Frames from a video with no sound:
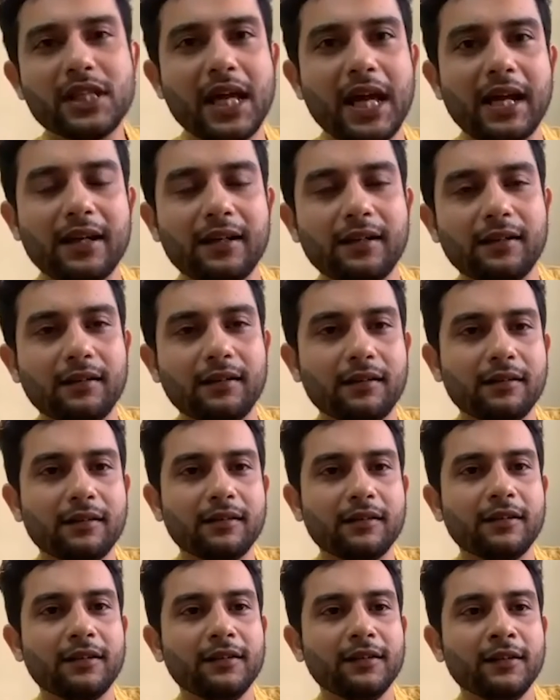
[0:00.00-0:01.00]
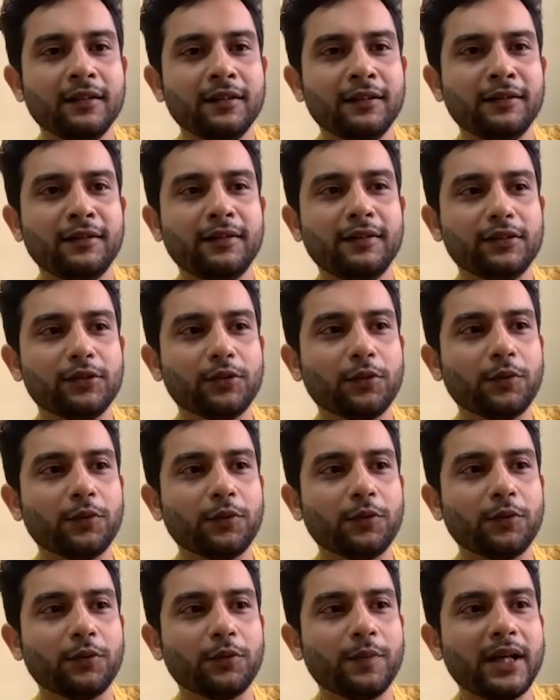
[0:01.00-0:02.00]
And so
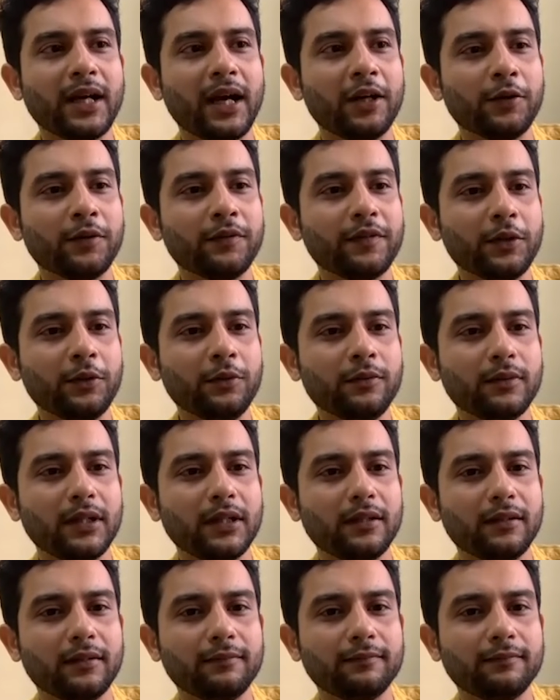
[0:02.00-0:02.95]
we kind of, you know,